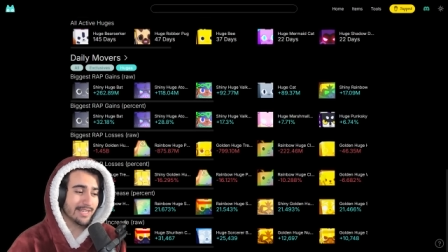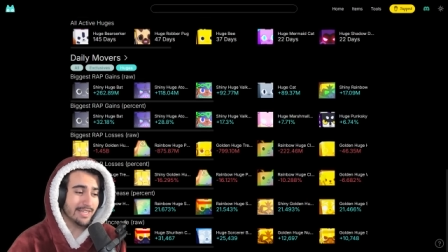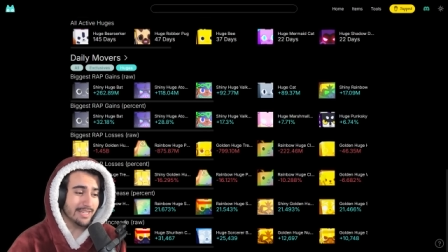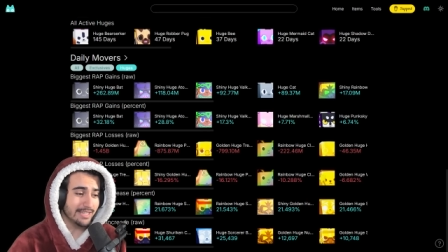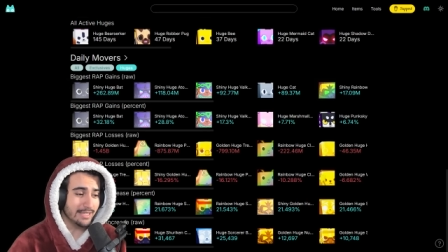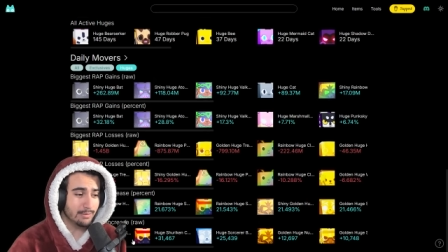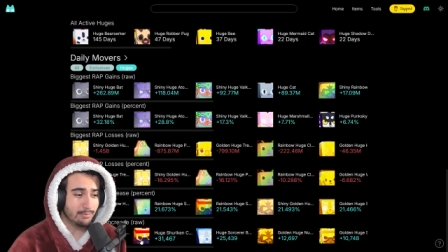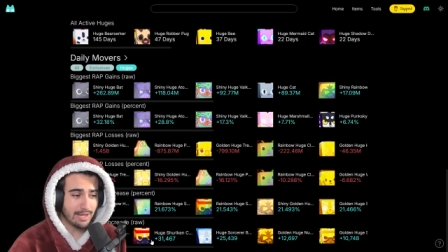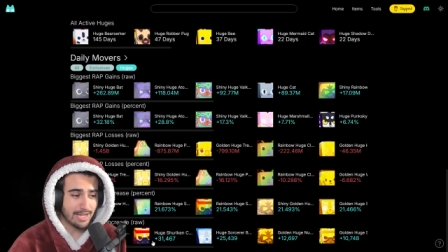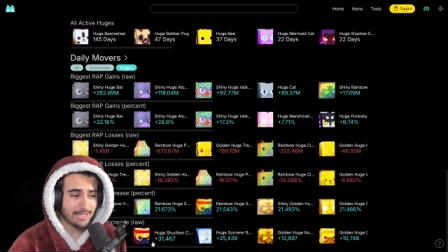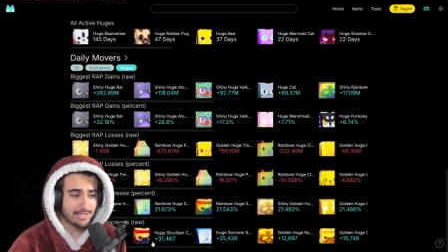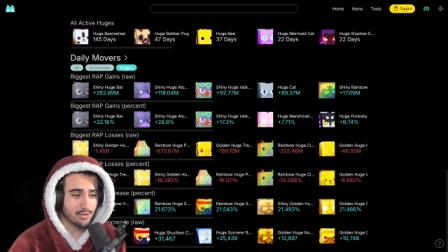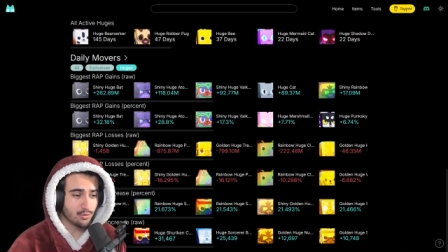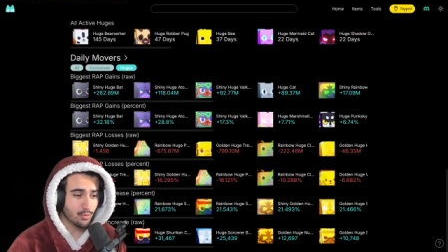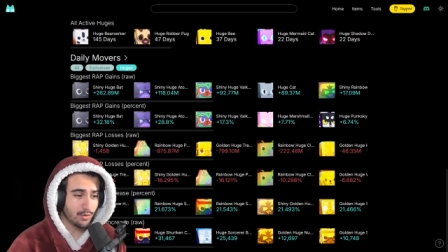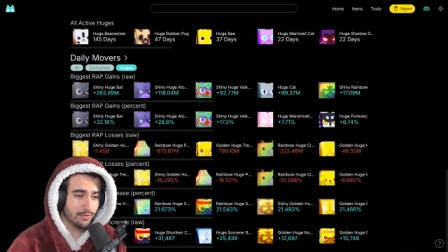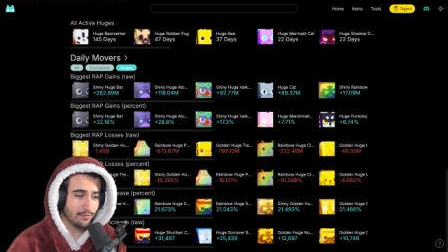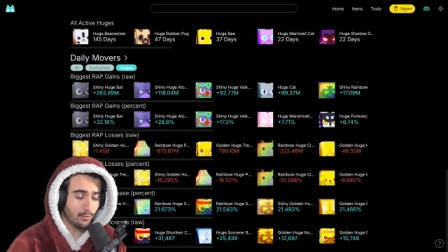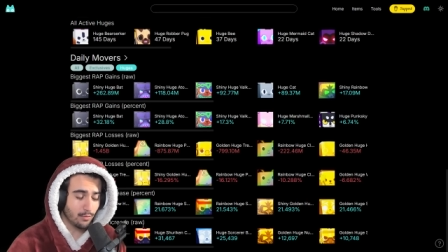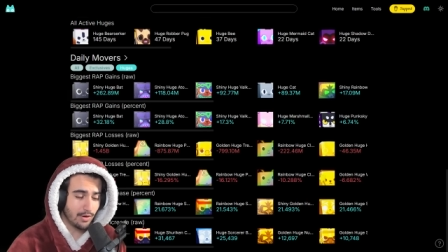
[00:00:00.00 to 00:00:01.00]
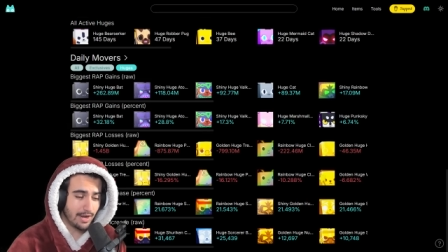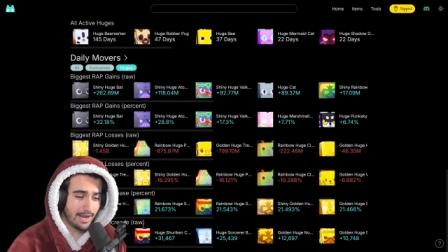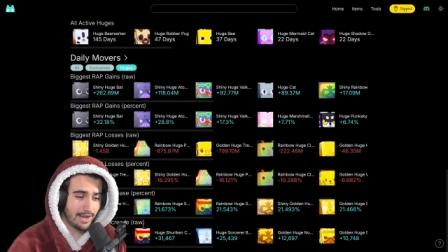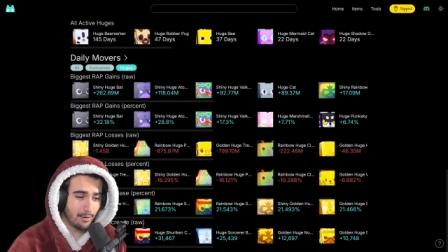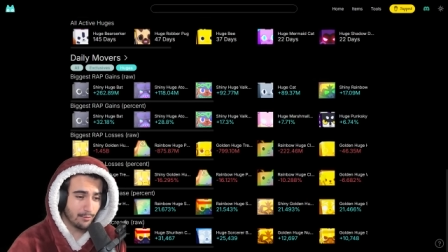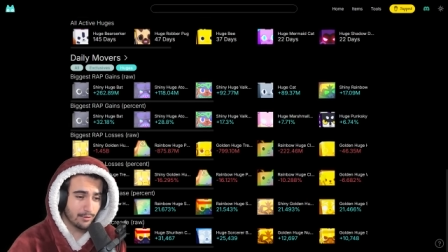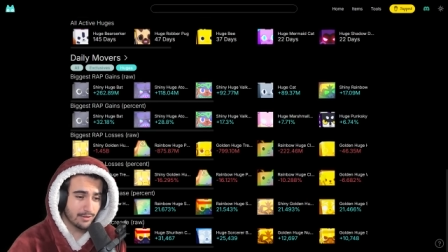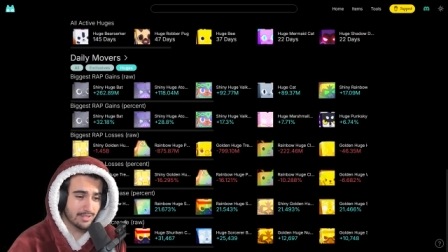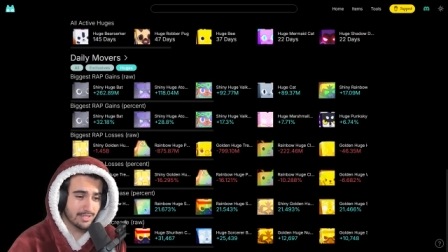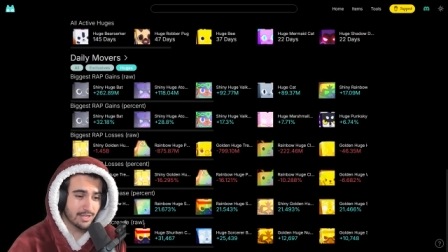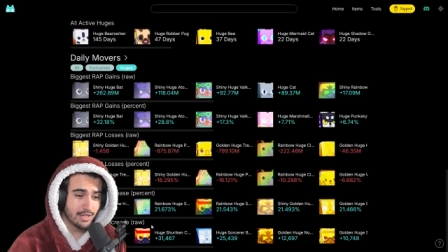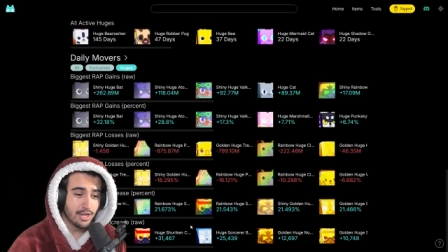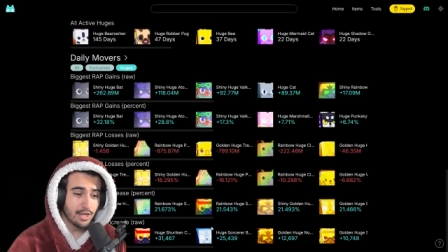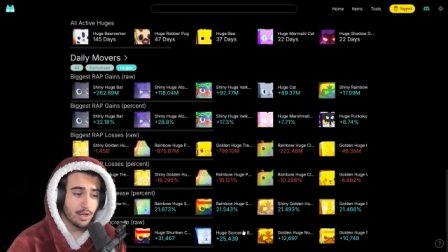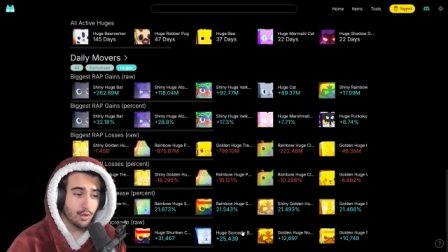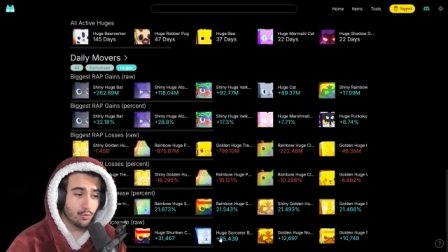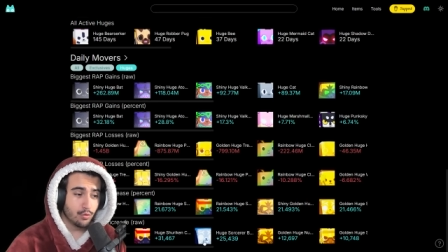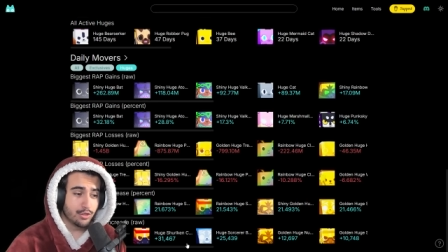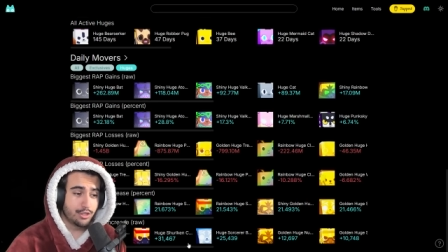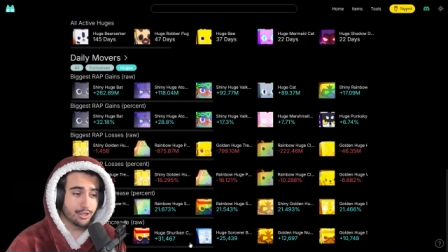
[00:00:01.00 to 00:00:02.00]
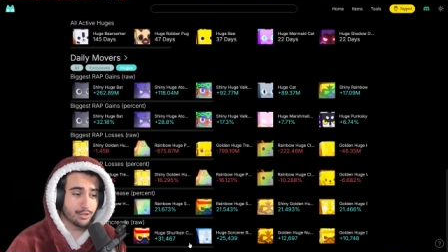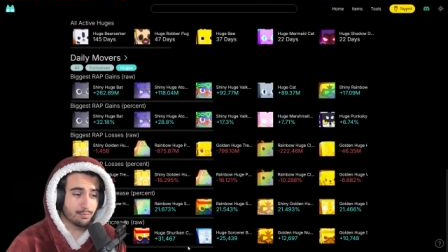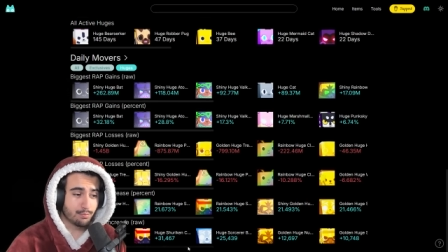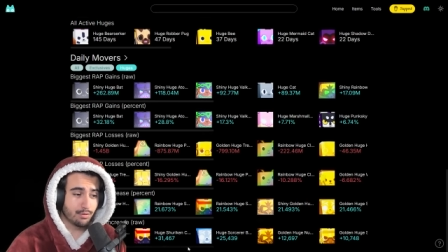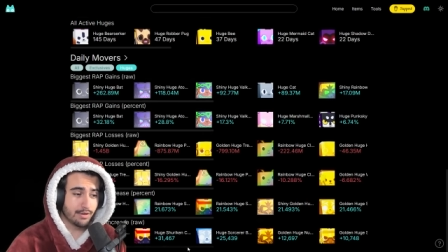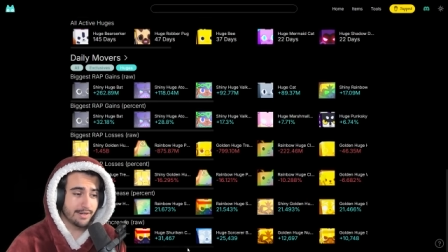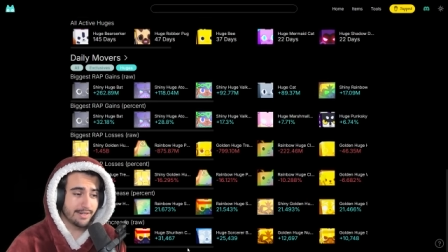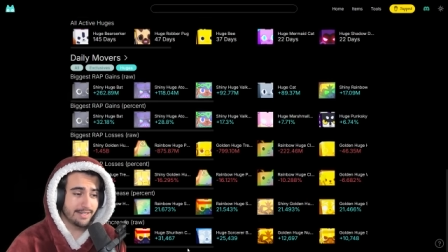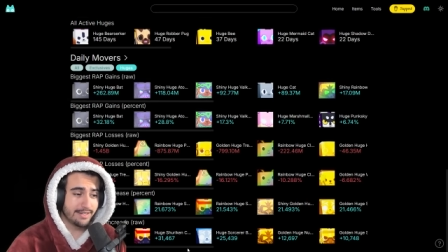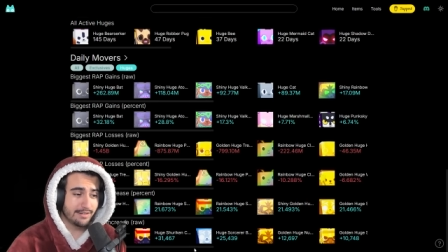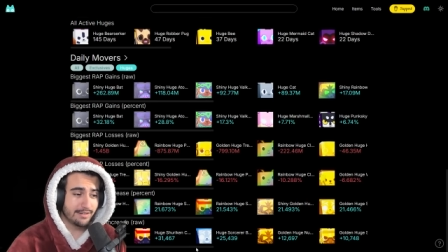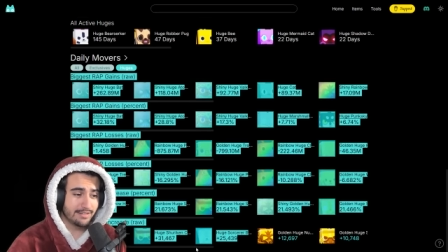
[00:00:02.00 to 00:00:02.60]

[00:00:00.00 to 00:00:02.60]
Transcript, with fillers: in the past 24 hours, which is pretty